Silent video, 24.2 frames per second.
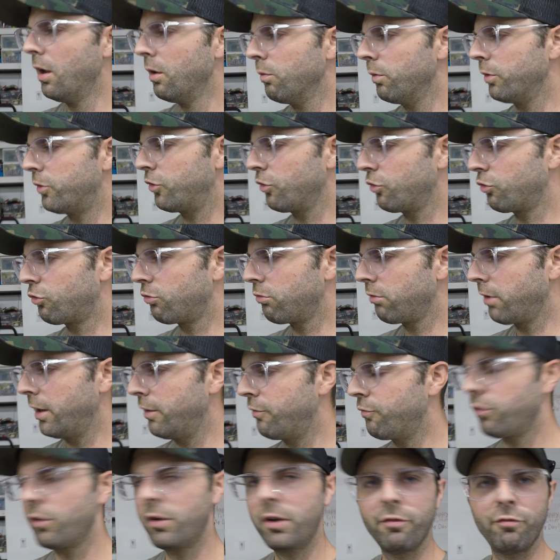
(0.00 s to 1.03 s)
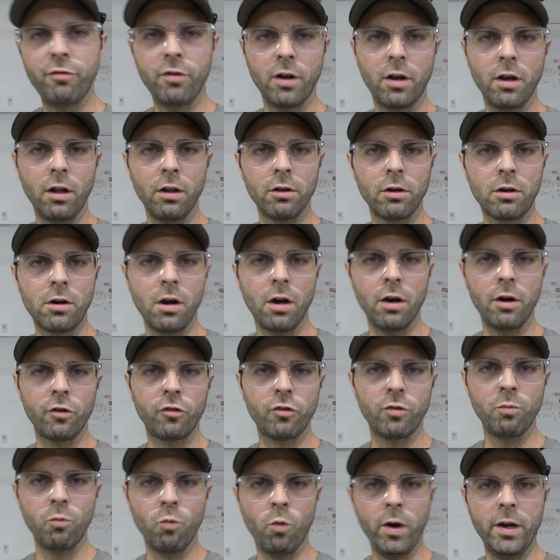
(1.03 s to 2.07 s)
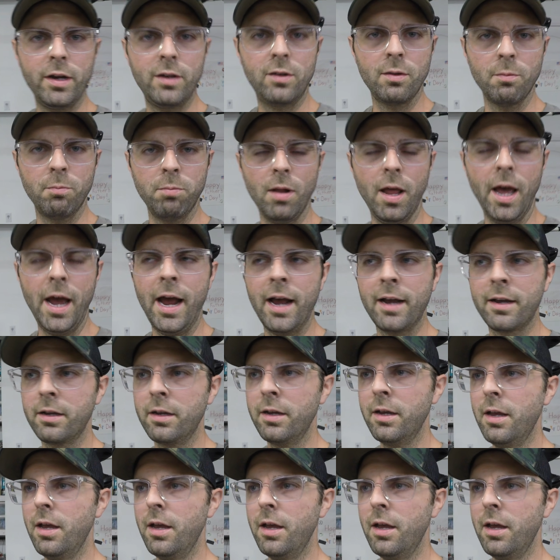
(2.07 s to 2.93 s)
which is great for different color cars from white to black.